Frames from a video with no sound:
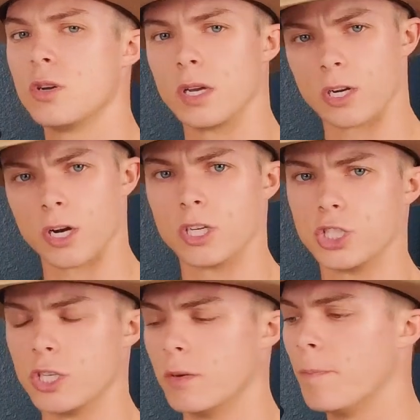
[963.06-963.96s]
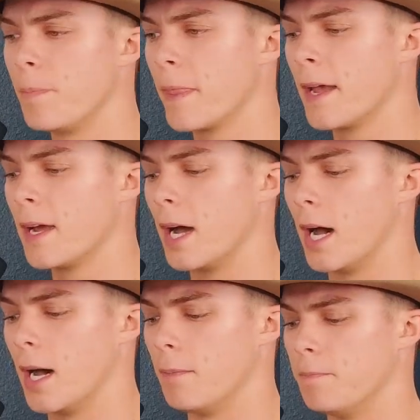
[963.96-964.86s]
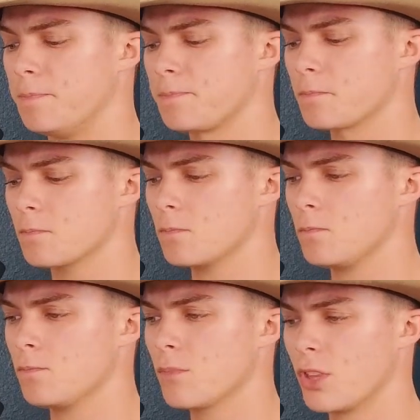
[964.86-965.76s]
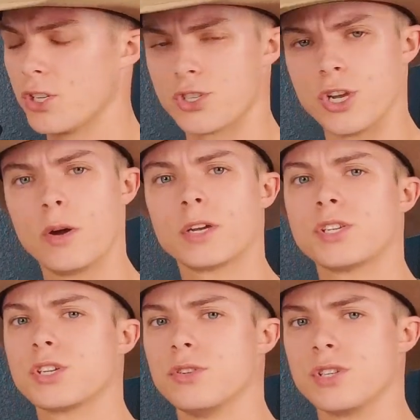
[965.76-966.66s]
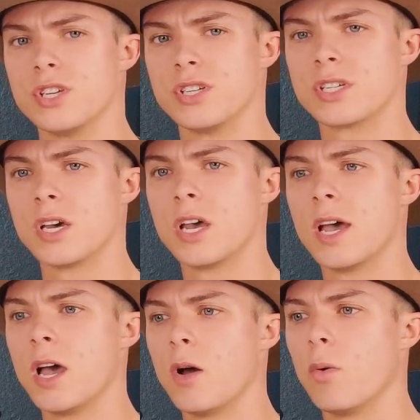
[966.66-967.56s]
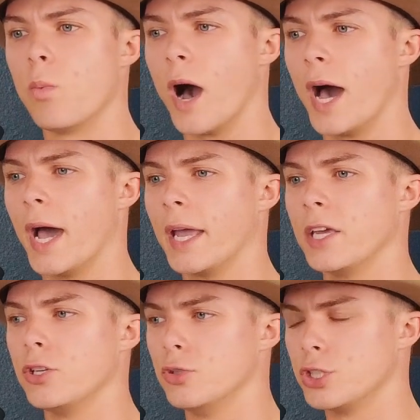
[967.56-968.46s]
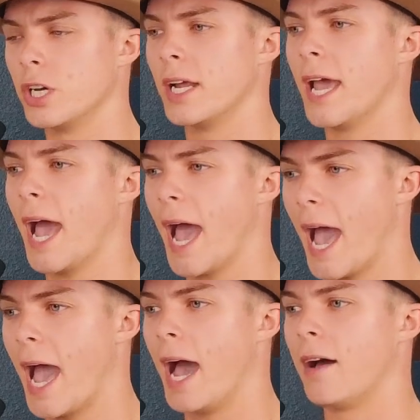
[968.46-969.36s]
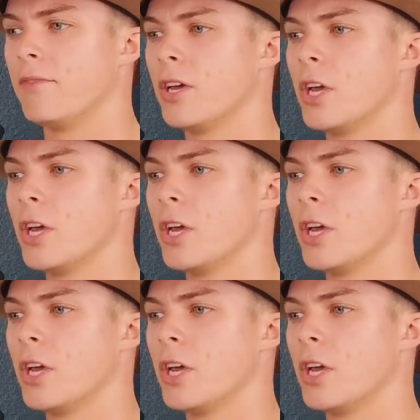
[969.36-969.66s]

to encourage you. Um, there's no excuses why you shouldn't have